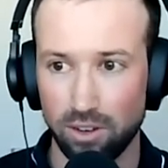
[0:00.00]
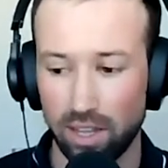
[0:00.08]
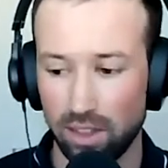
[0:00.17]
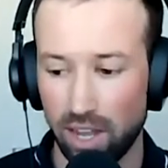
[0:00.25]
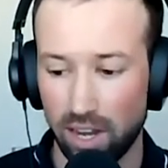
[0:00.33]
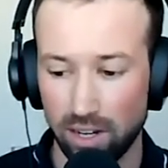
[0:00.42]

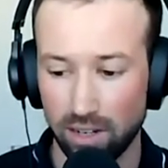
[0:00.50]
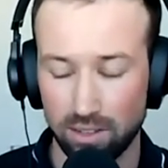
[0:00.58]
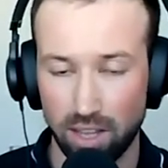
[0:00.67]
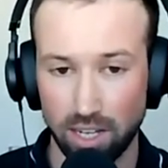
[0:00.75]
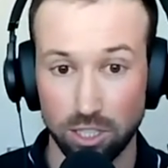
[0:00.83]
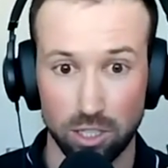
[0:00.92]
And
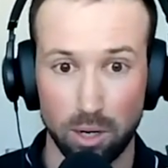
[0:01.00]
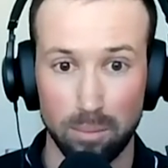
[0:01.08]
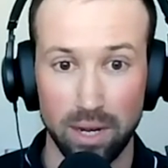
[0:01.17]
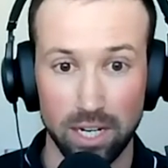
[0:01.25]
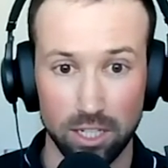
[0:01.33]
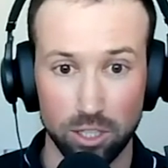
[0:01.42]
they just
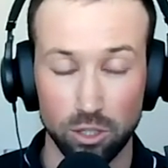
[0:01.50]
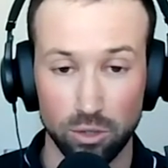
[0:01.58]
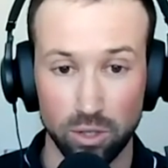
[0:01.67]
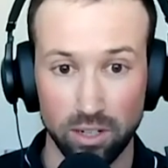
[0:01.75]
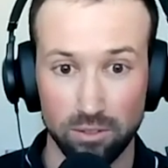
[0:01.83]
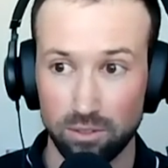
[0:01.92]
committed to
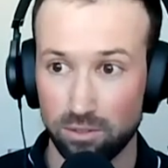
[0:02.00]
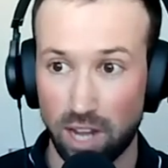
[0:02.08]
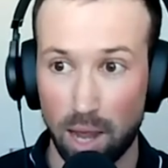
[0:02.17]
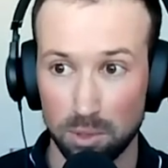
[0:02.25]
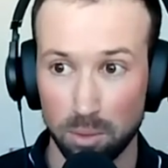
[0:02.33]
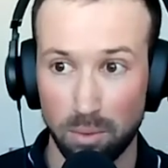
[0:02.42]
it
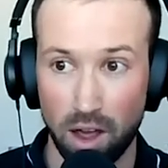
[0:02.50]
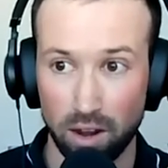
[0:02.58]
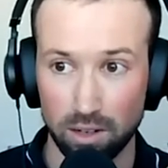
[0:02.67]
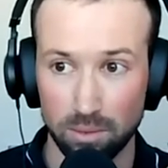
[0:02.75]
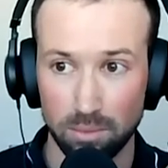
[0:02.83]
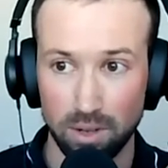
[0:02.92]
top to
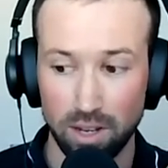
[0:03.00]
bottom.